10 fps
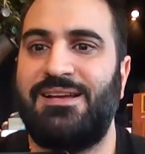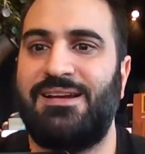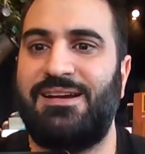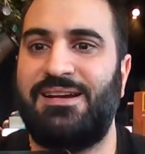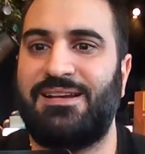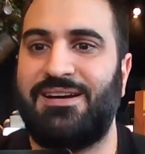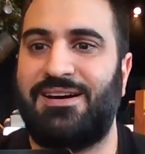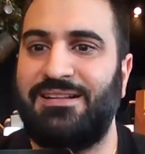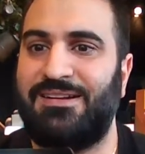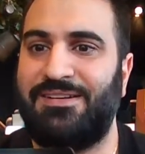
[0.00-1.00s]

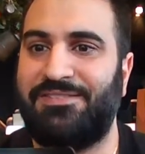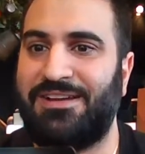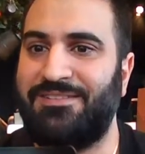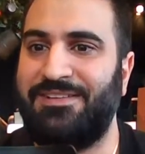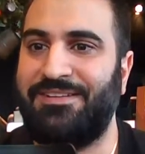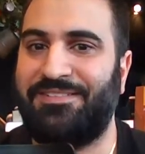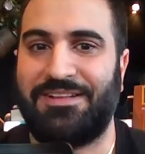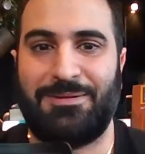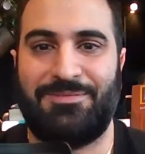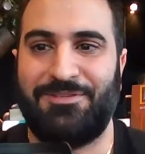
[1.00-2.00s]
Carla Razavi,
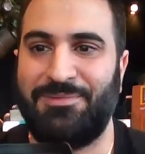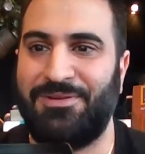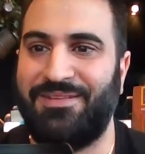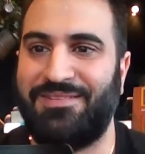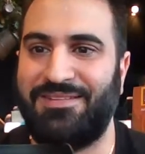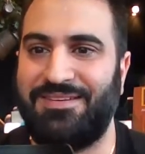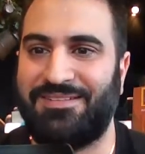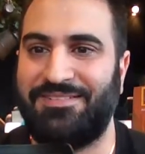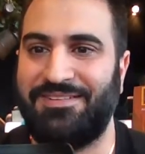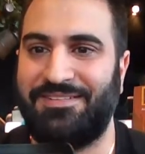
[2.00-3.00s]
salam from USA,
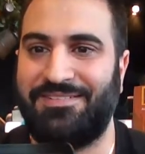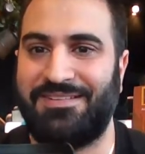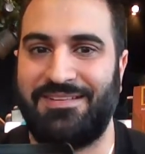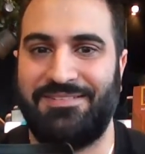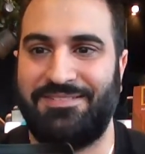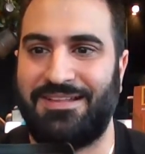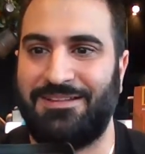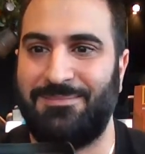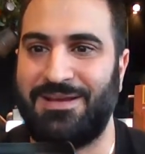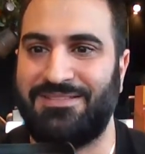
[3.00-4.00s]
Texas.
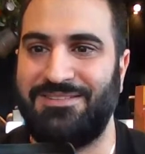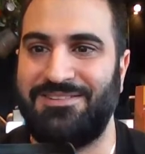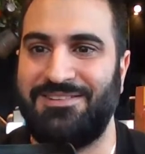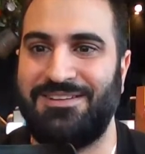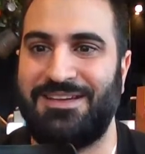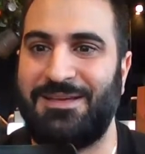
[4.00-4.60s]
Salam back to you.